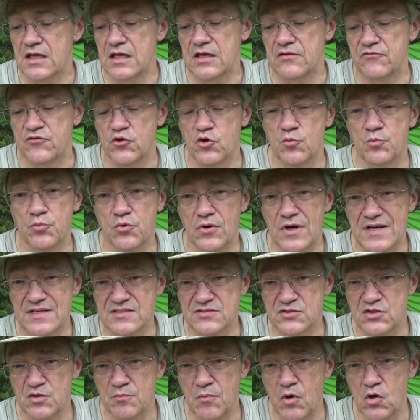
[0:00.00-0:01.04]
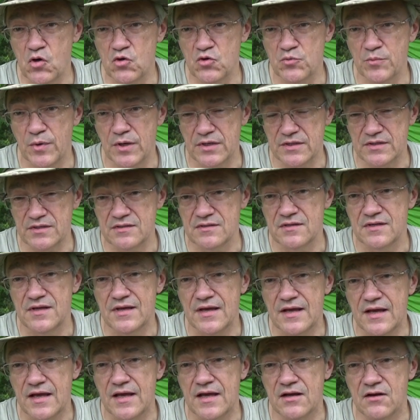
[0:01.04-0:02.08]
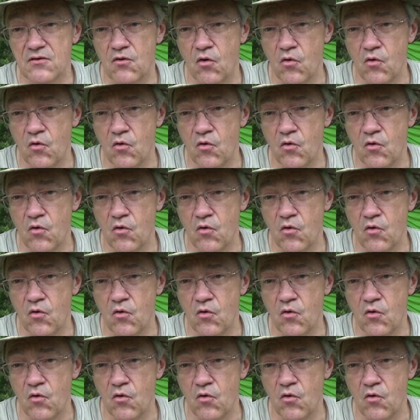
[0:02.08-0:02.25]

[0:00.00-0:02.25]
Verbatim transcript: if you press the mode button and